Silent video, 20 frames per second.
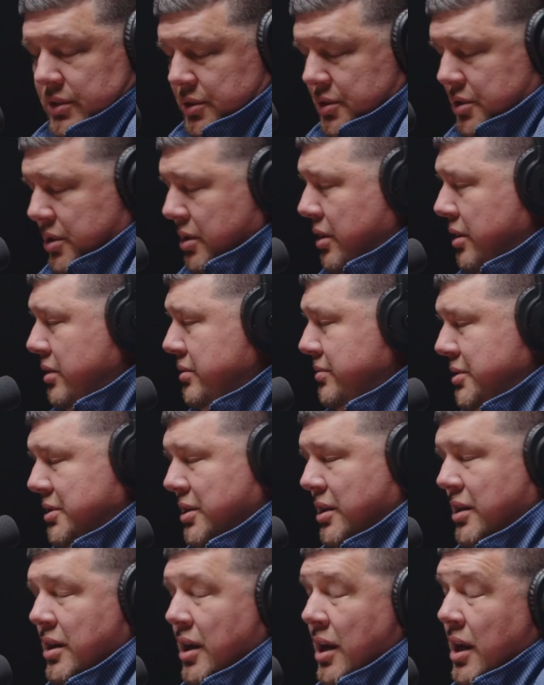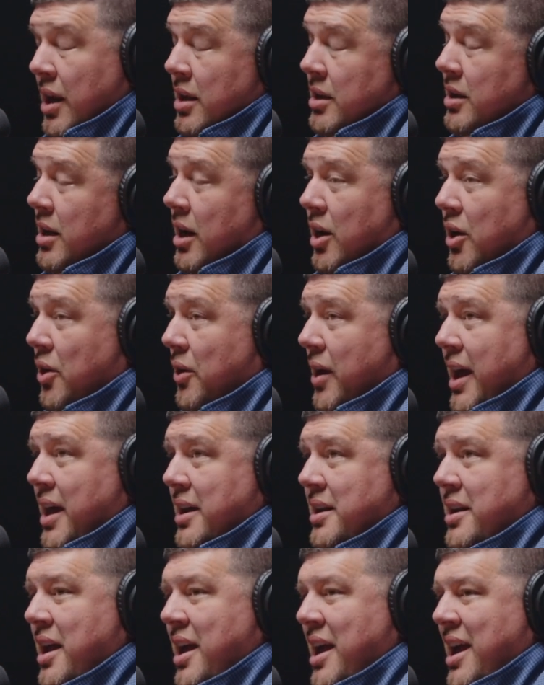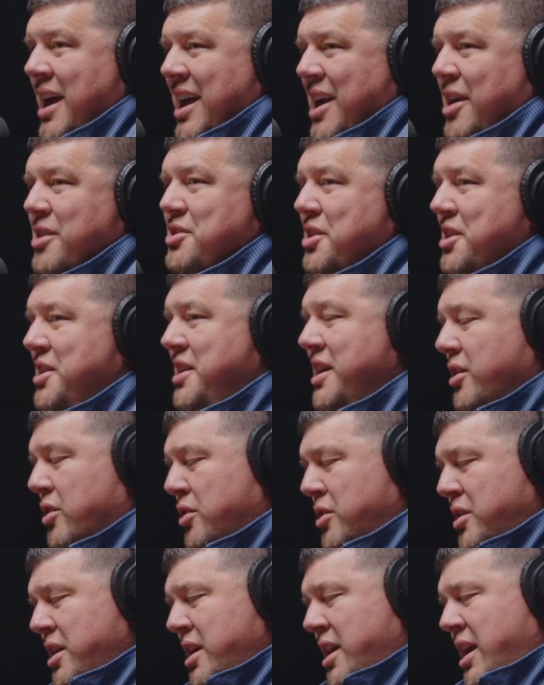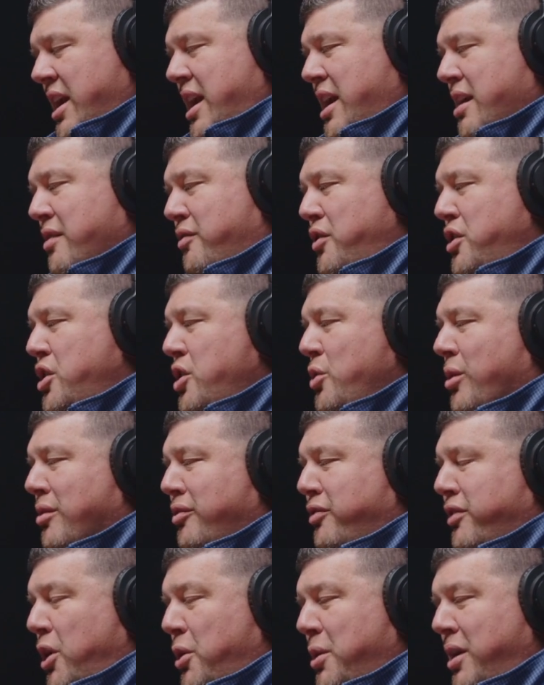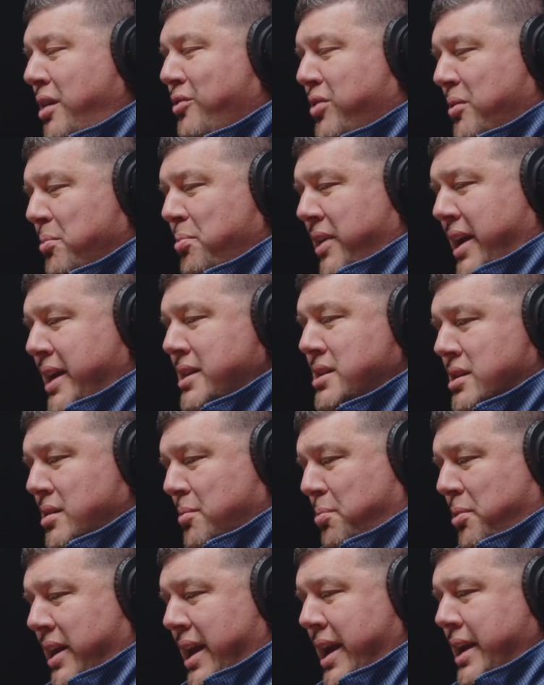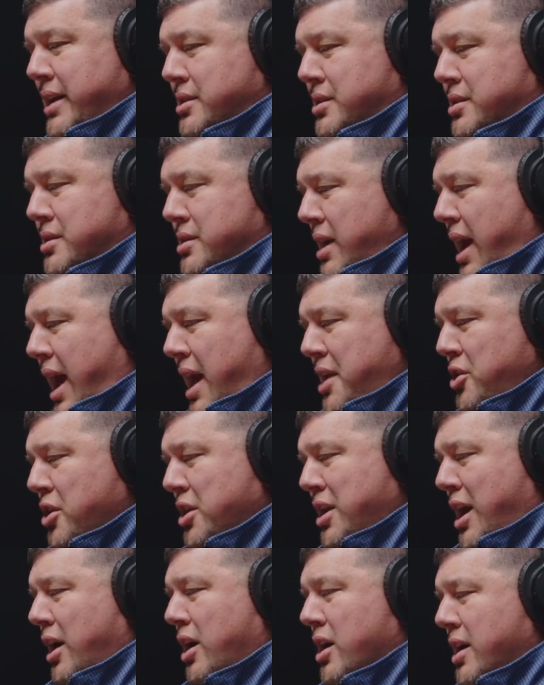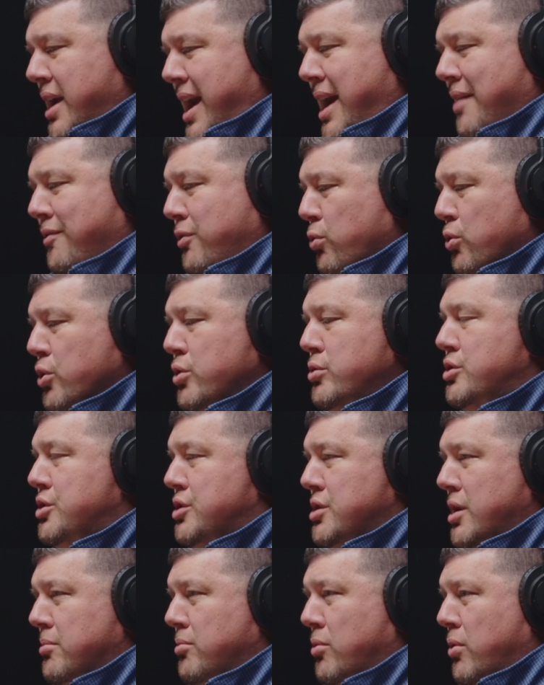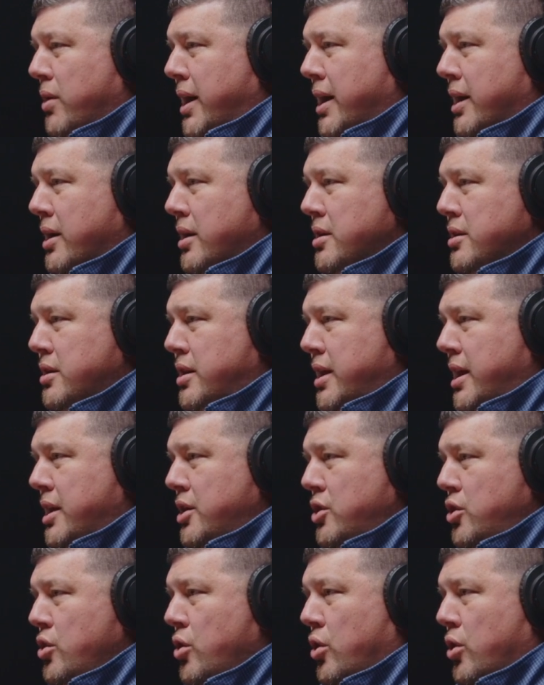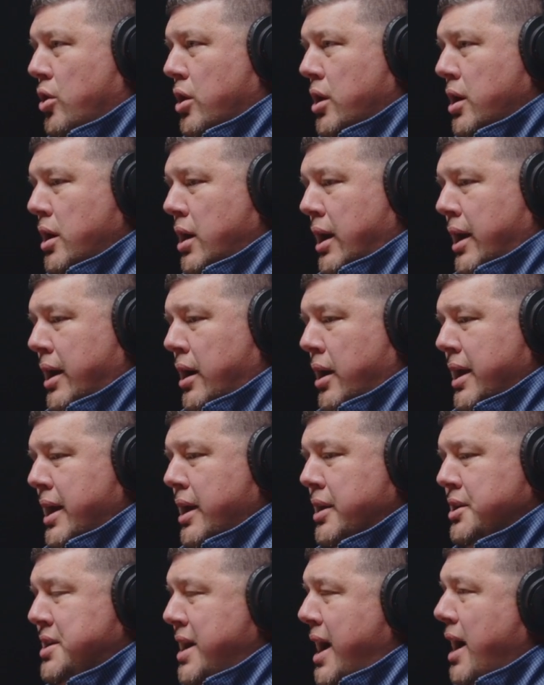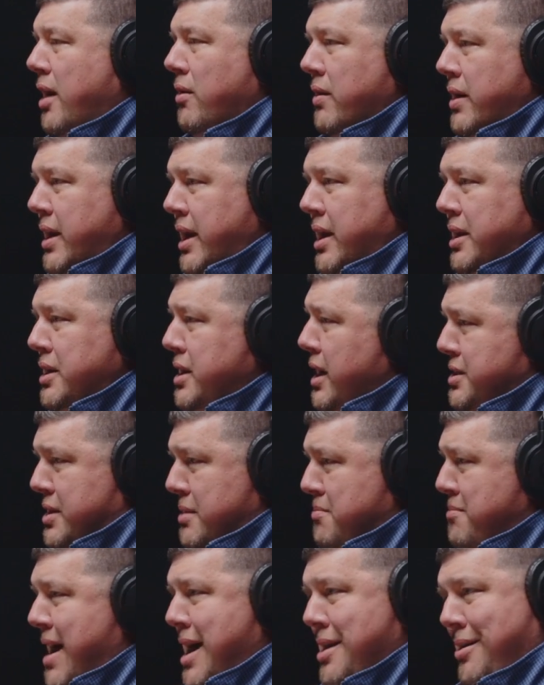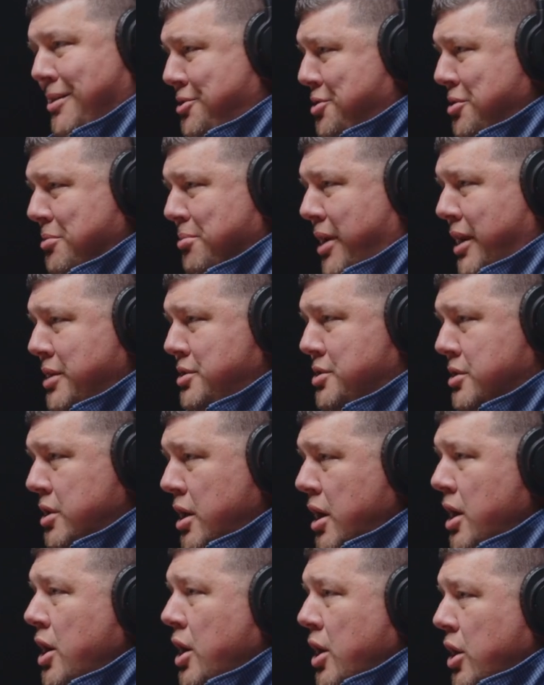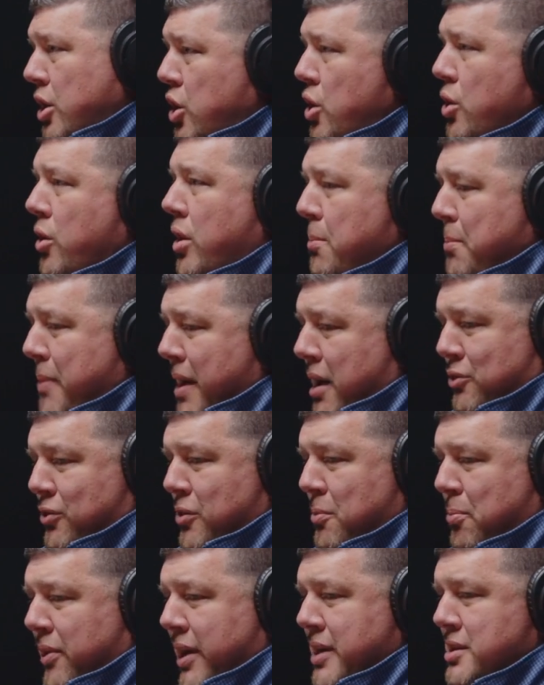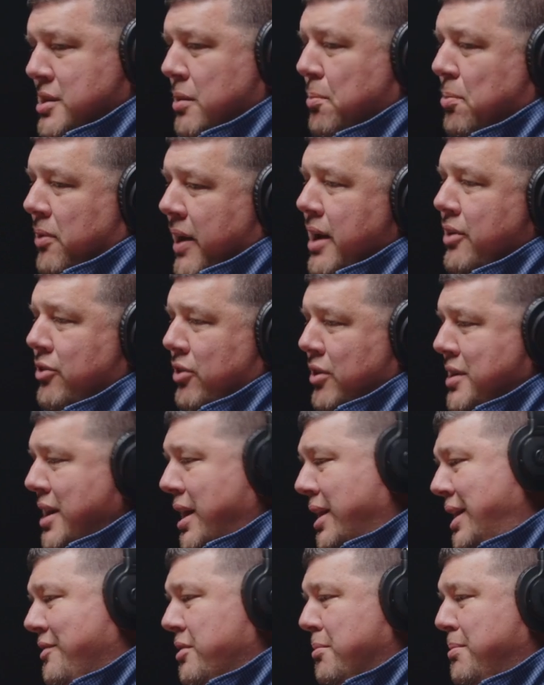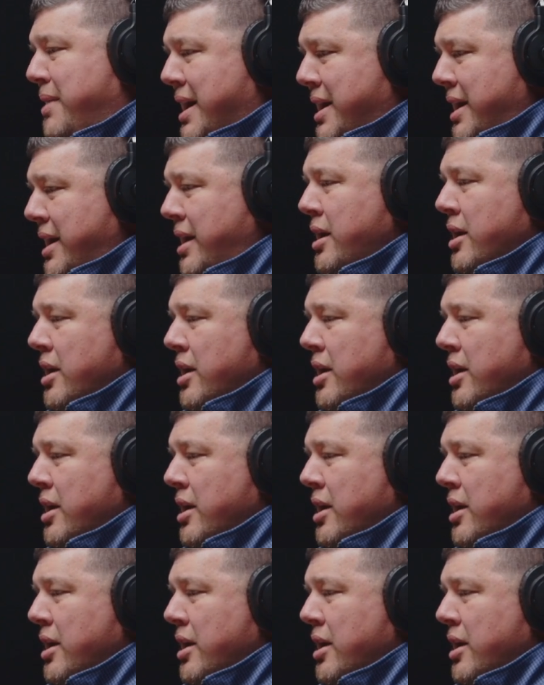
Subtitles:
Sure. No, and here's the deal. If you are floating from place to place and you're not going to have roots somewhere, then your integrity doesn't matter too much. You can bounce from place to place and tell everybody